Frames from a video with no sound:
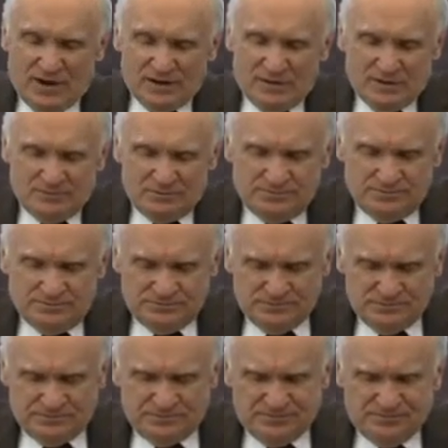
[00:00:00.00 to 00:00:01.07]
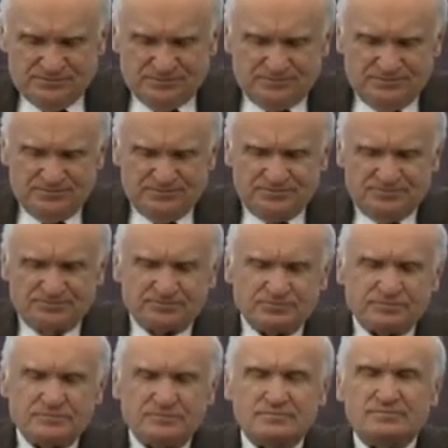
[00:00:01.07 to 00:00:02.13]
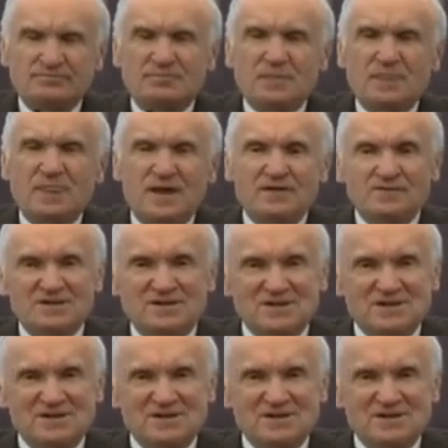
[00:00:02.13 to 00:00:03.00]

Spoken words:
vanity, which later results